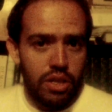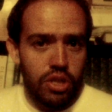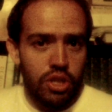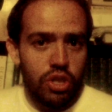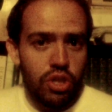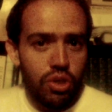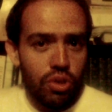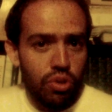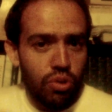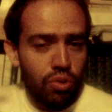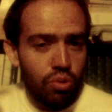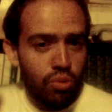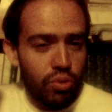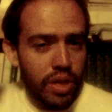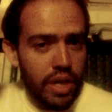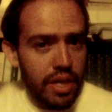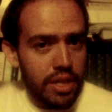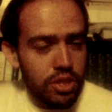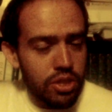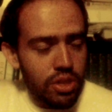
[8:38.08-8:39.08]
you
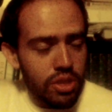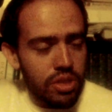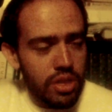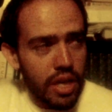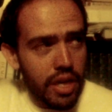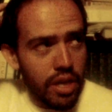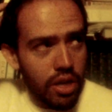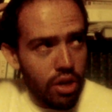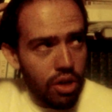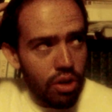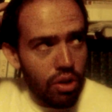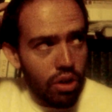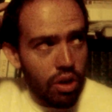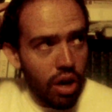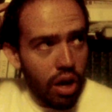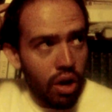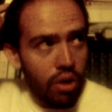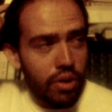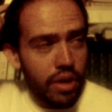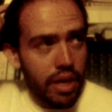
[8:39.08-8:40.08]
can just hear,
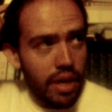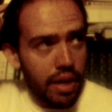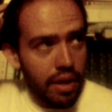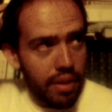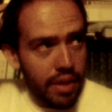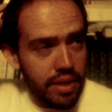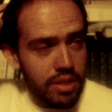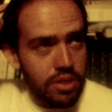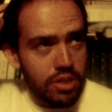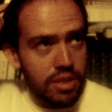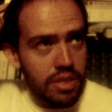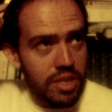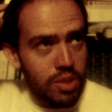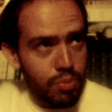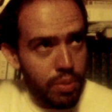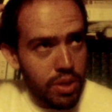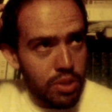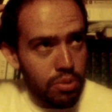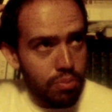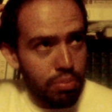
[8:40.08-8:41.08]
okay, they just did
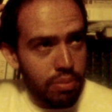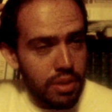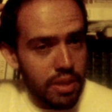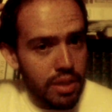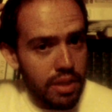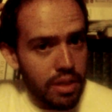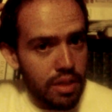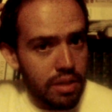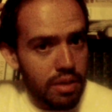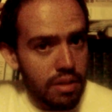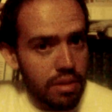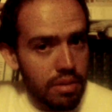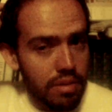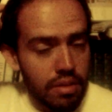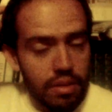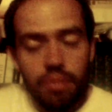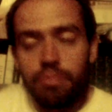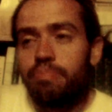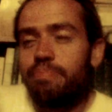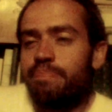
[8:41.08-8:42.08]
special pleading.
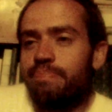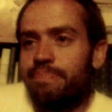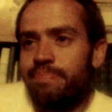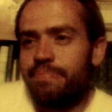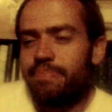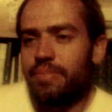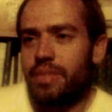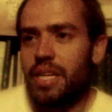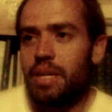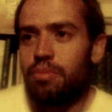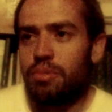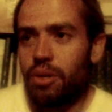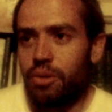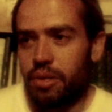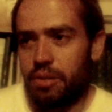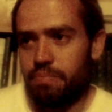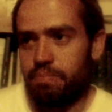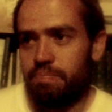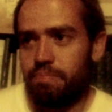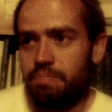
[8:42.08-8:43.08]
Keep
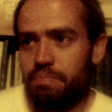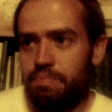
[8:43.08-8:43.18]
talking.